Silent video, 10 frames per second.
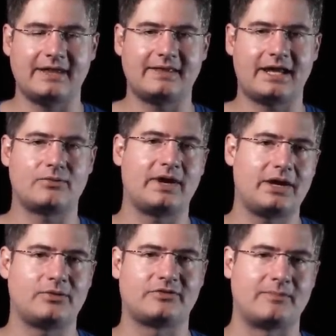and that
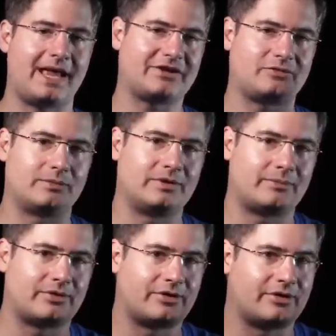array was the maximum
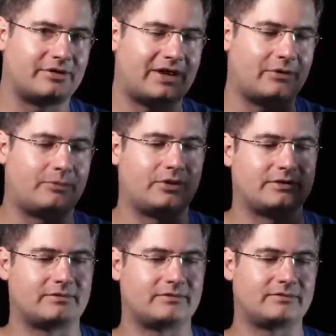number of output